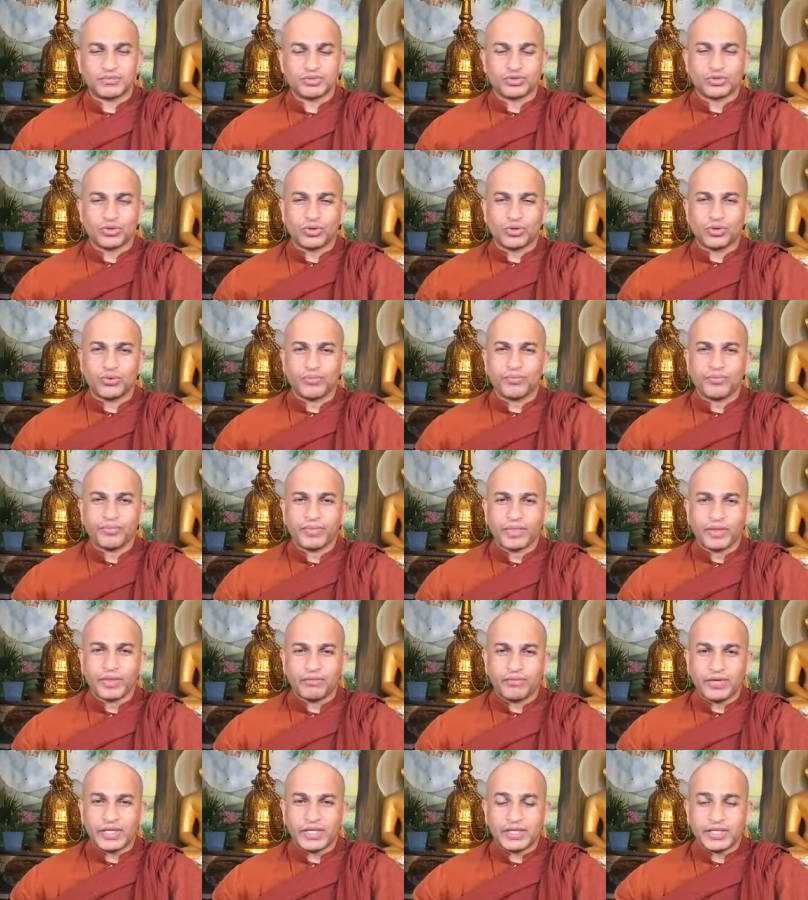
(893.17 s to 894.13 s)
So
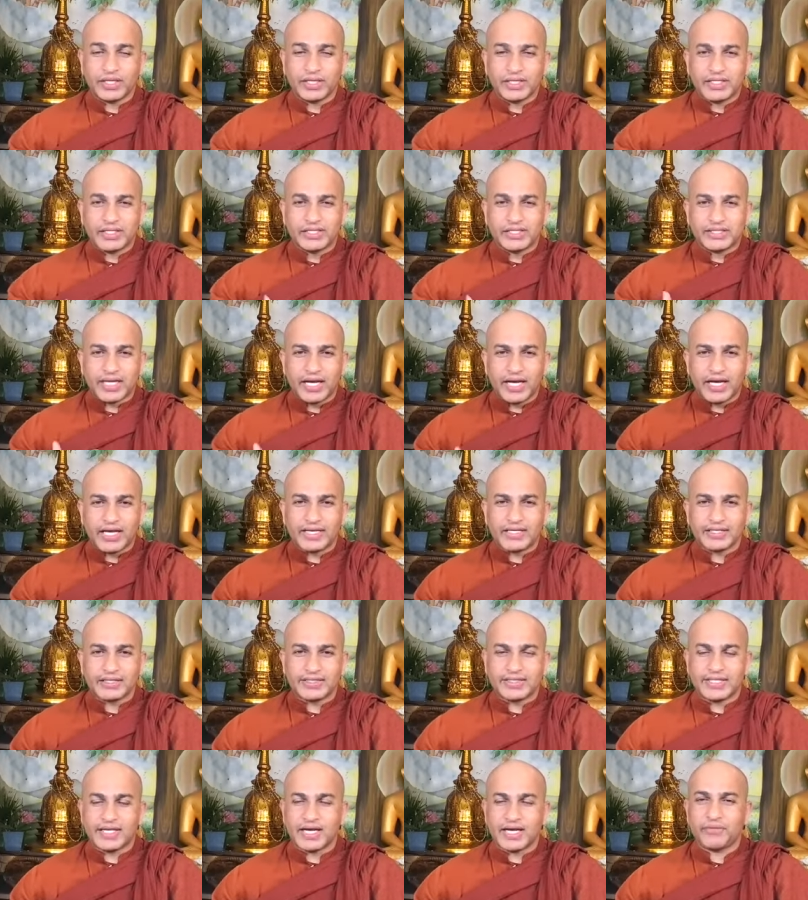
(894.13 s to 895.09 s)
when the desire
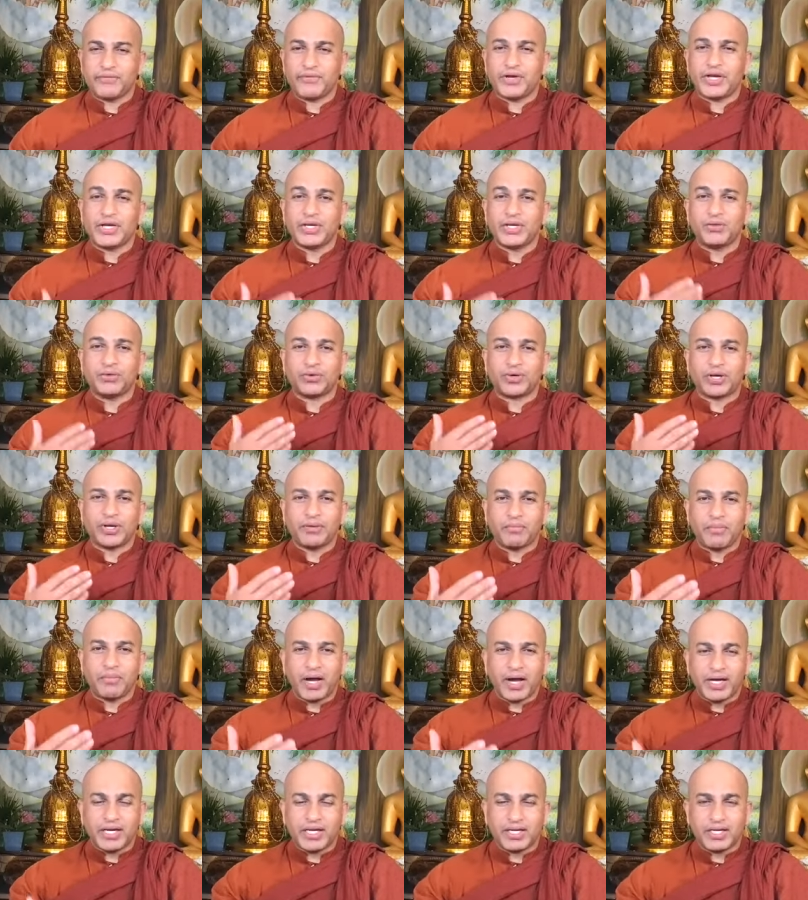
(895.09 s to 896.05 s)
is there, when you
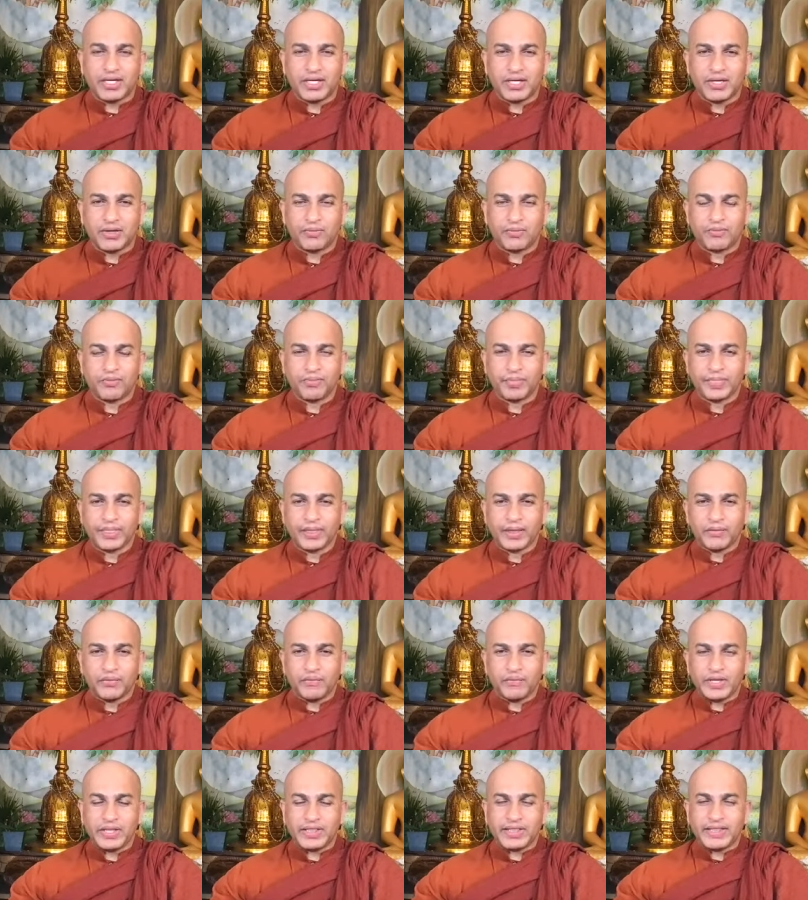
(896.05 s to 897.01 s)
reminding,
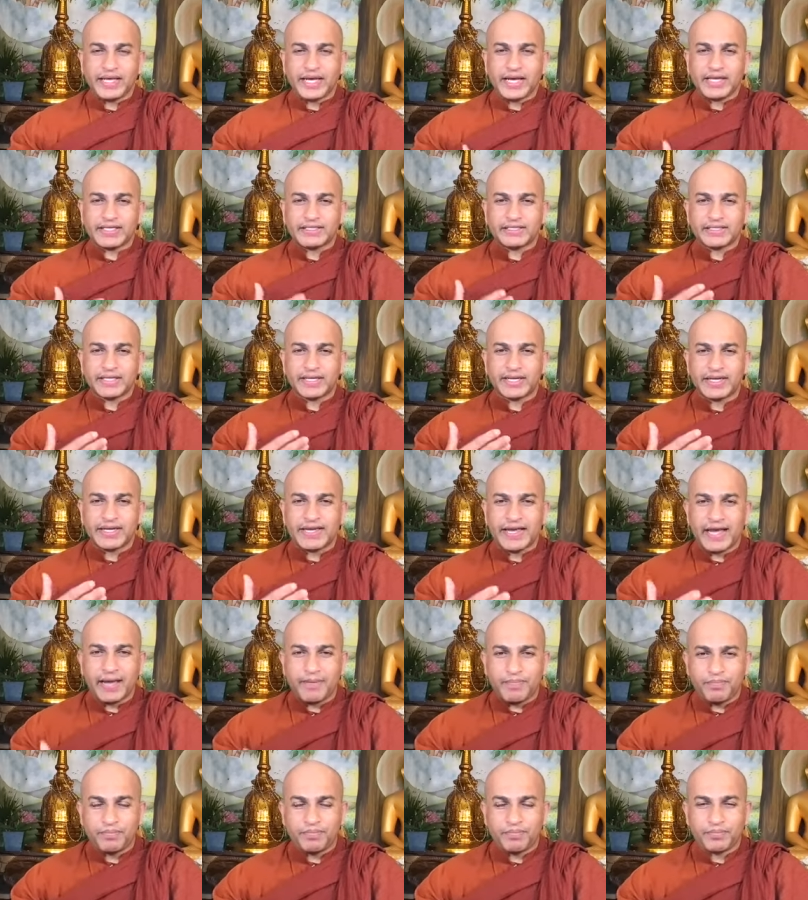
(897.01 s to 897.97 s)
when there is a
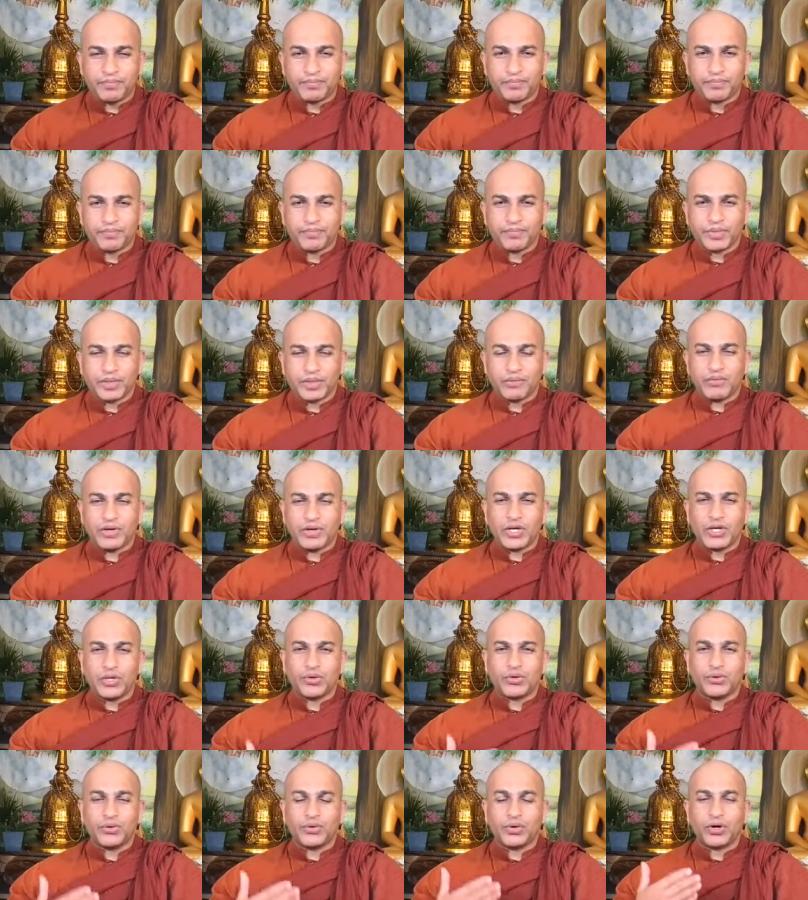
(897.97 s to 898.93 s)
gap,
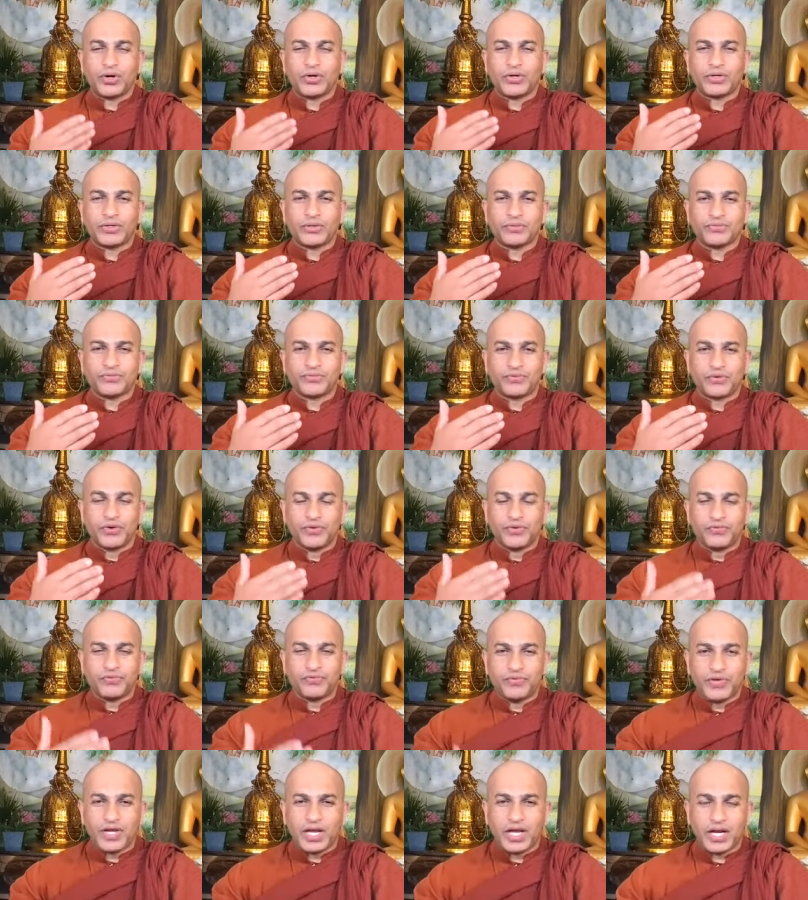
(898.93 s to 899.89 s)
when you don't
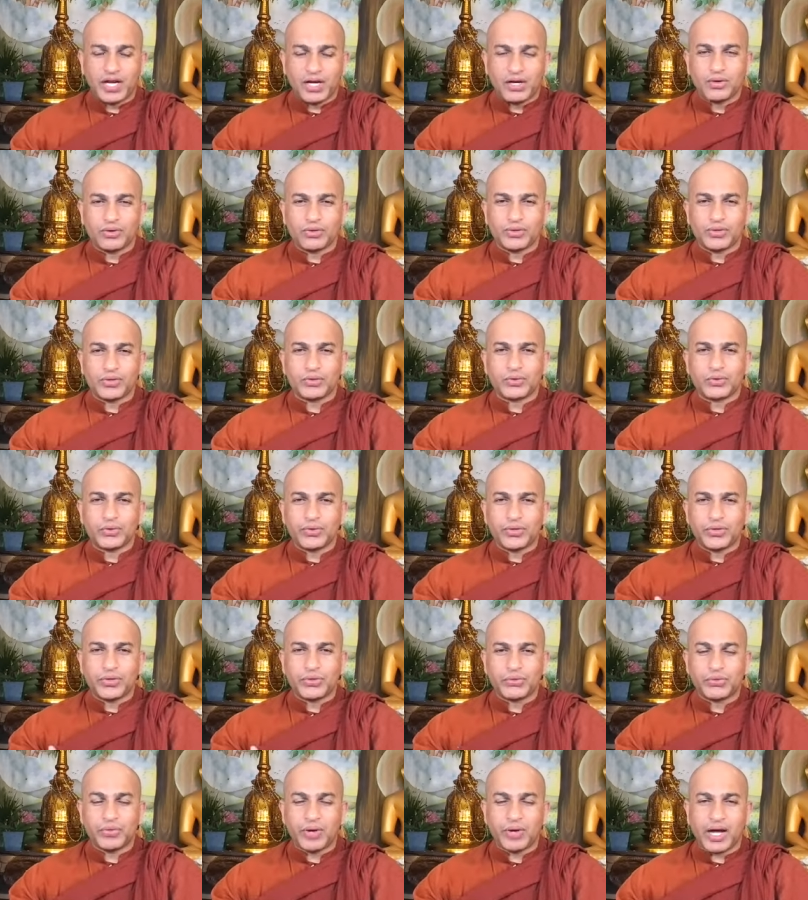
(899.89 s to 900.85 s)
fulfill who
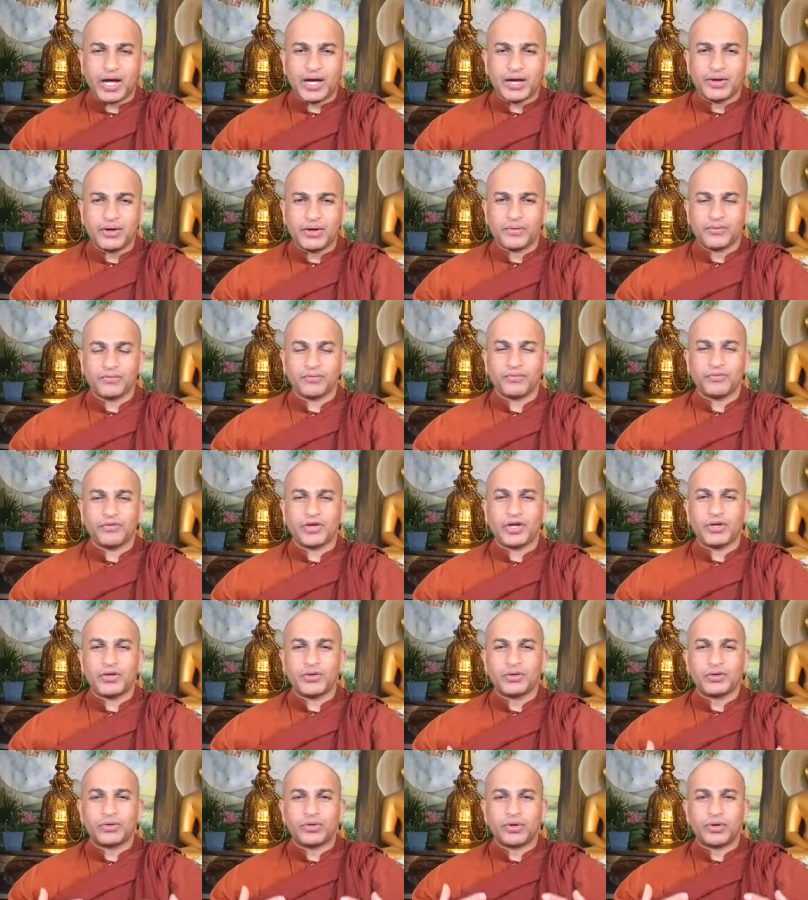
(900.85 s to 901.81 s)
you are,
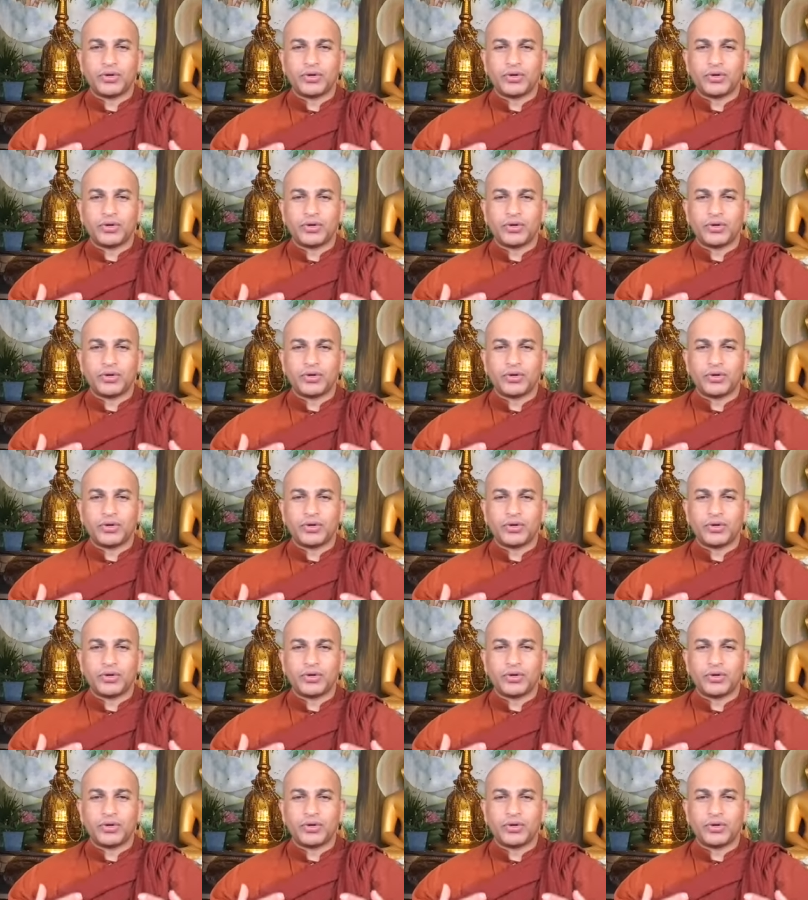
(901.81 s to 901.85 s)
when you